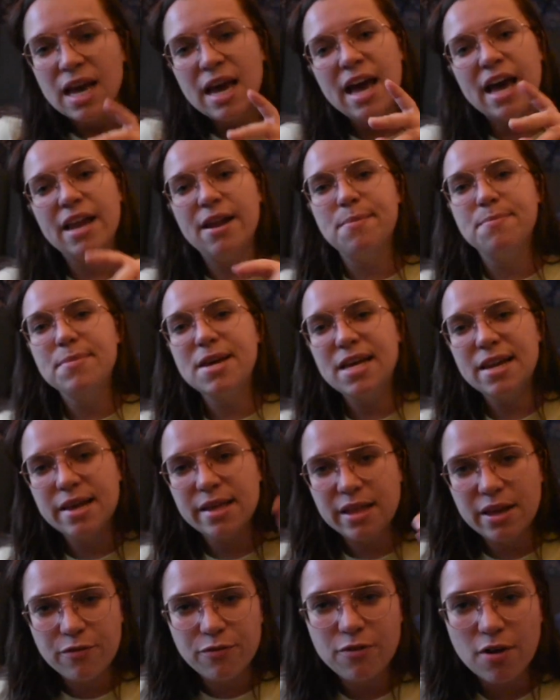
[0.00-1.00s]
And
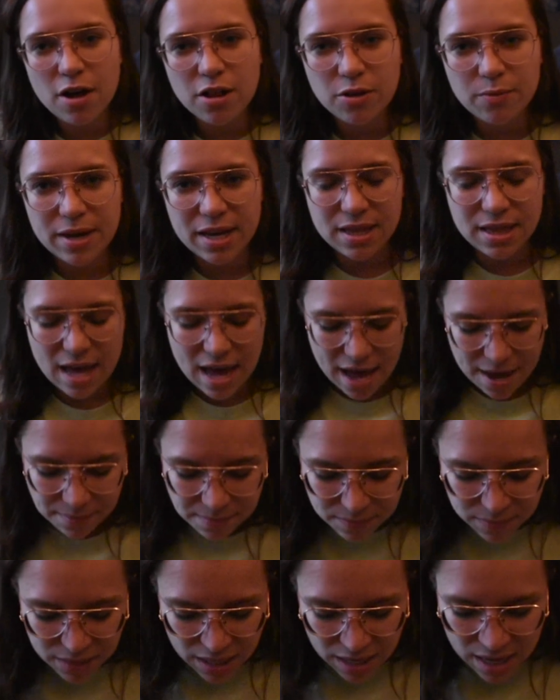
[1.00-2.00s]
immediately following
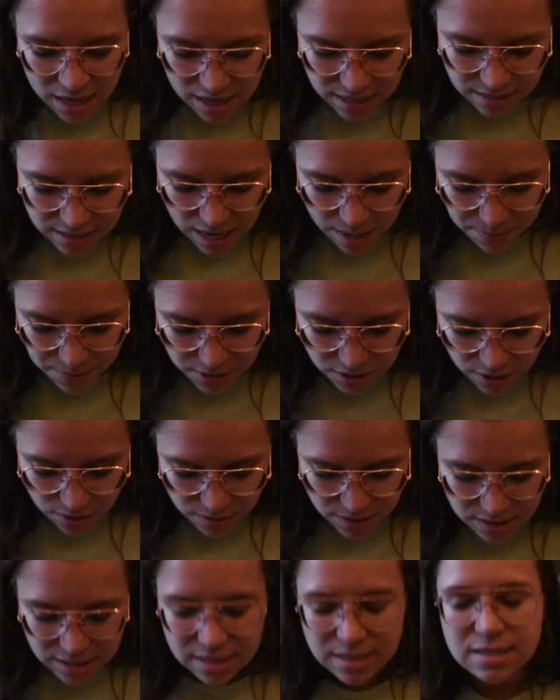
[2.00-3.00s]
that is episode
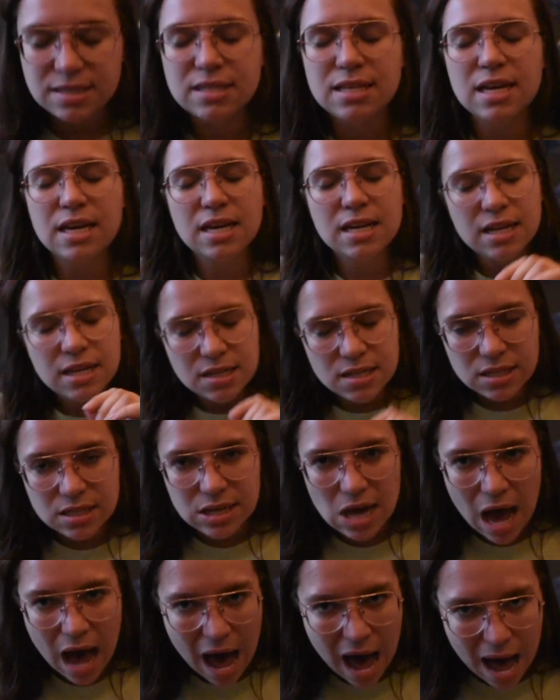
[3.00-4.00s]
16,
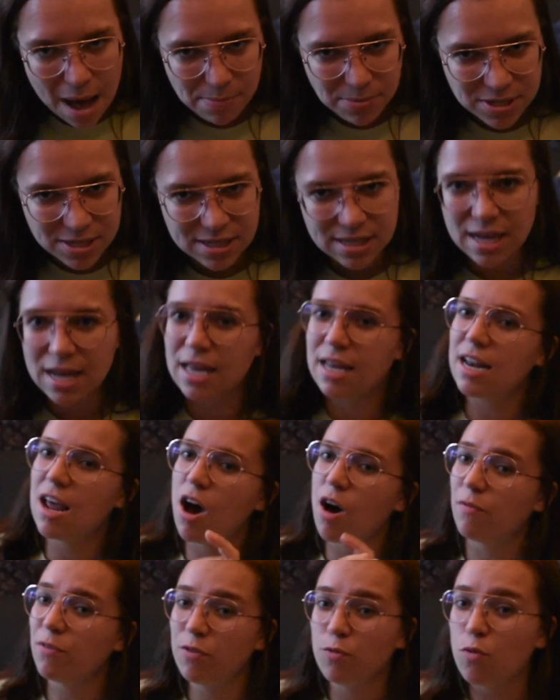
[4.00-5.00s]
Topsy.
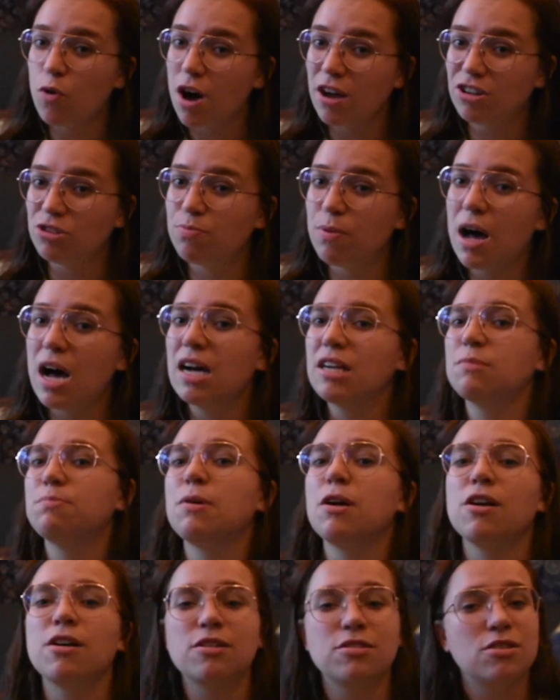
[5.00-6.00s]
Now, if you've watched Bob's
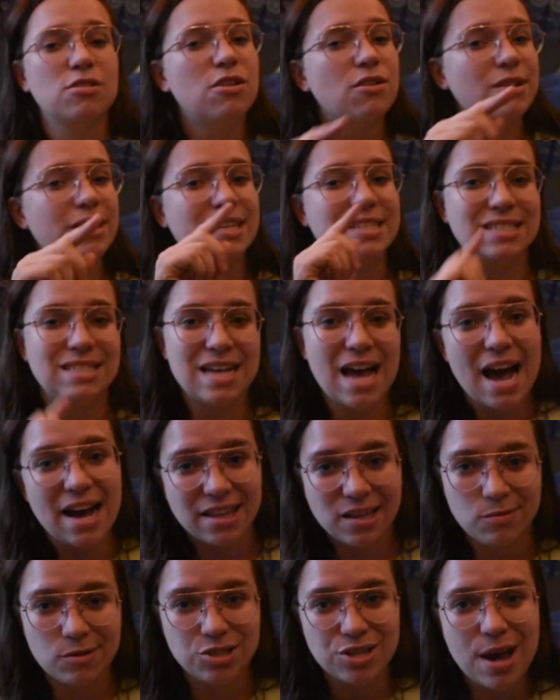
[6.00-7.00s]
Burgers, you know
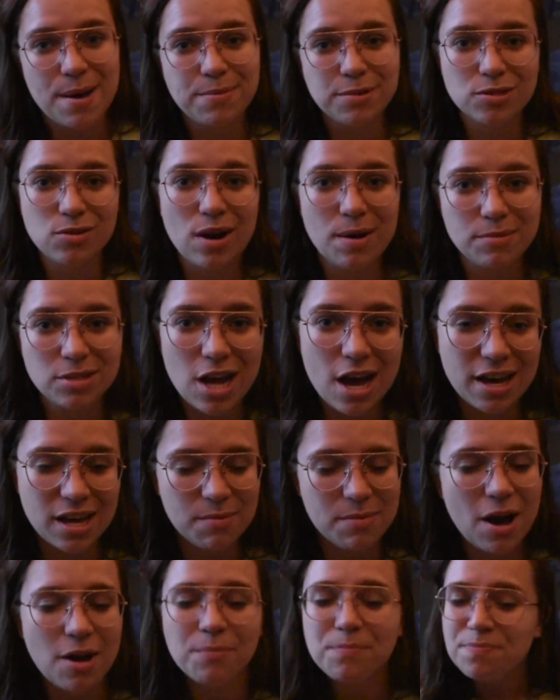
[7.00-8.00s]
exactly which episode I'm talking
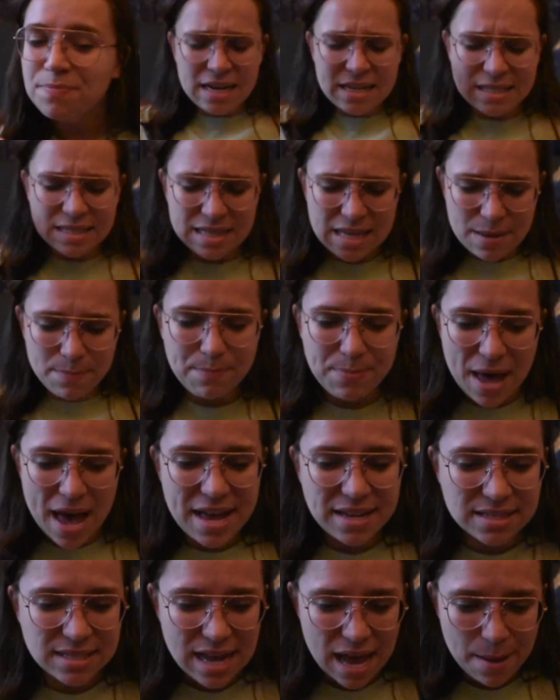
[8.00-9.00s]
about. It is the
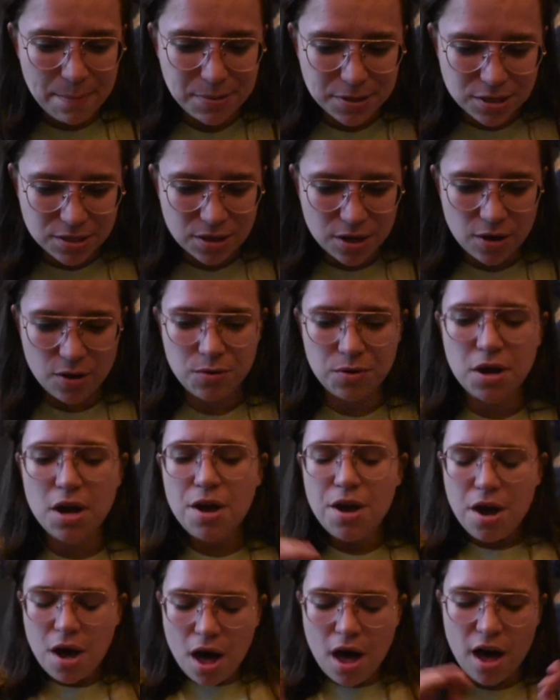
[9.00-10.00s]
best episode
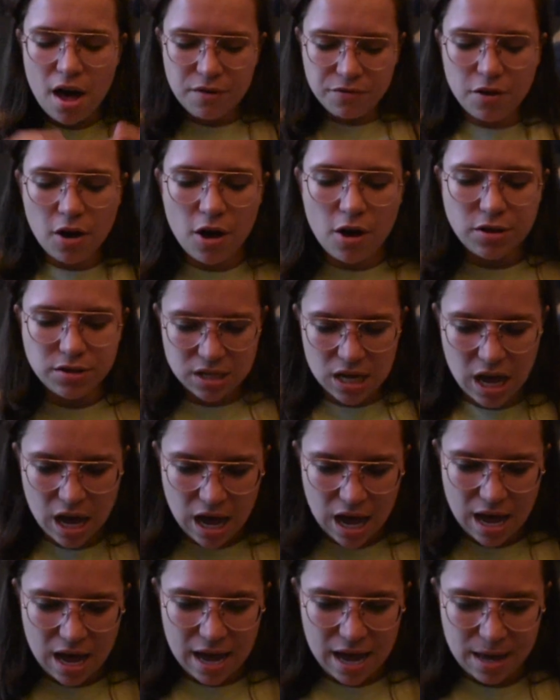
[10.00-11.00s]
of all
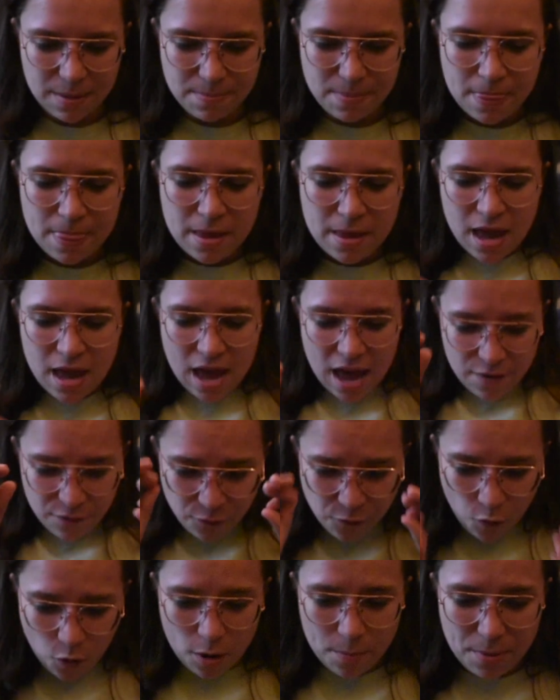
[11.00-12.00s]
time
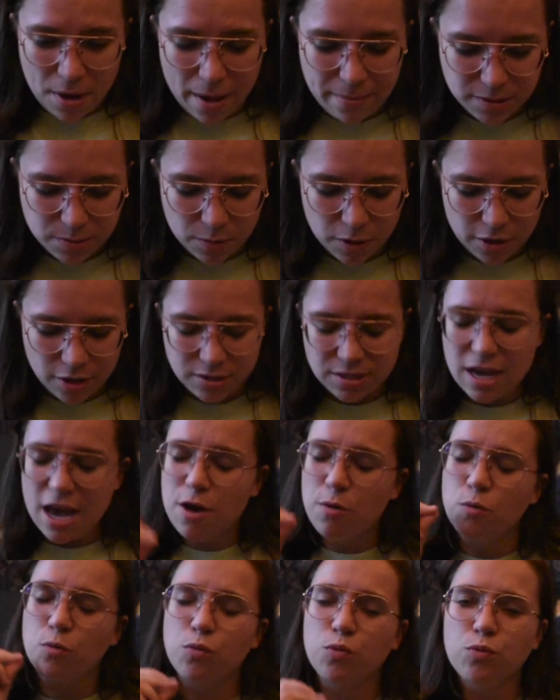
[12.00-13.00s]
for Bob's Burgers.
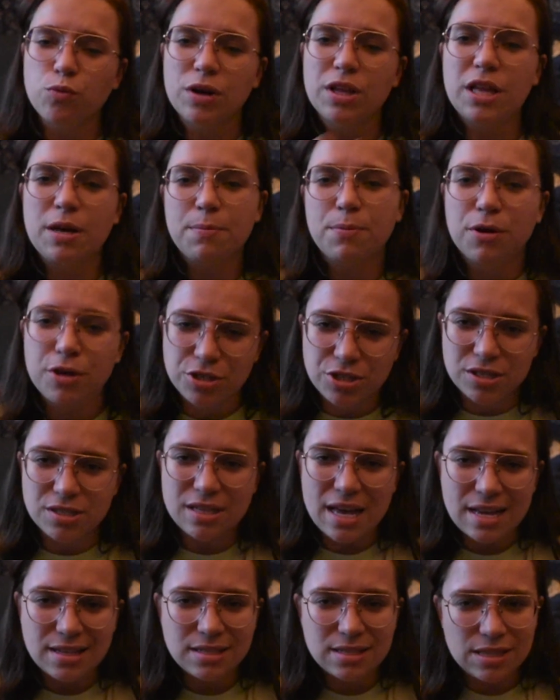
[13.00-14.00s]
It really pushes
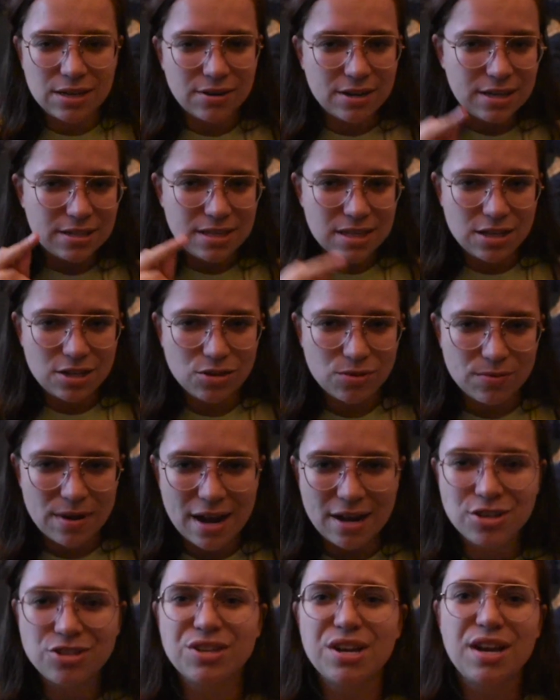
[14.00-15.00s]
that series in the
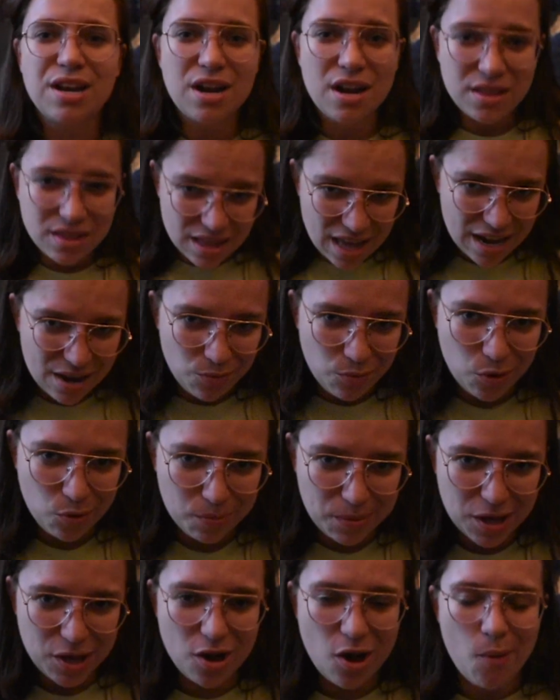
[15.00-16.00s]
direction that it will
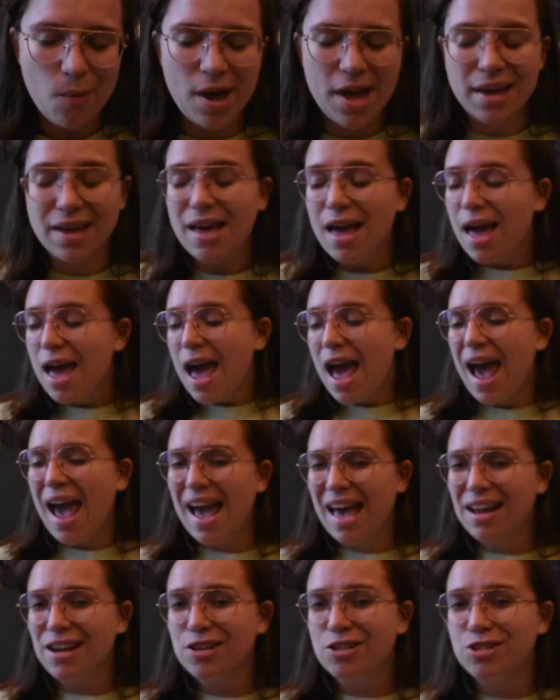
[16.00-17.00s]
be going. And it